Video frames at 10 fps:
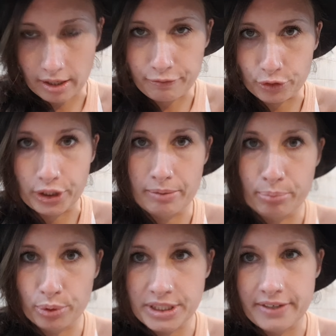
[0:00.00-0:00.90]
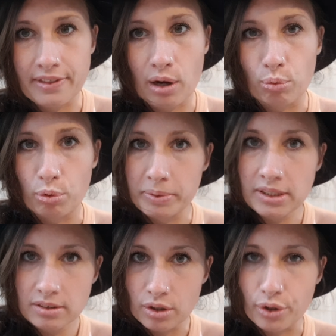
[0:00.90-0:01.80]
fully embodying that
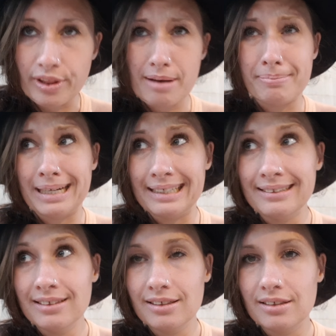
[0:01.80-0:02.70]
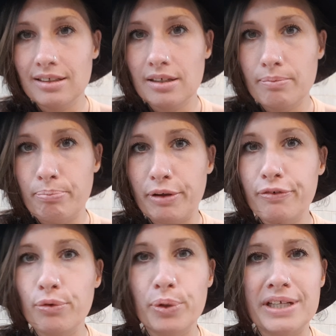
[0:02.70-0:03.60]
woman or that man
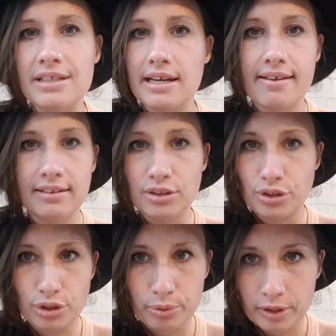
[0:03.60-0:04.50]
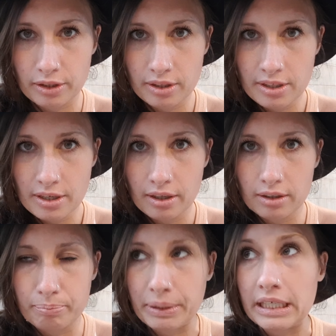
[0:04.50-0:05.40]
before it's anything to do with
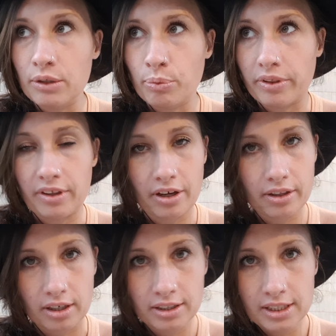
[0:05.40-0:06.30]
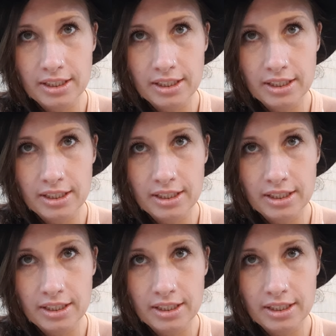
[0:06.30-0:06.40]
being with the other.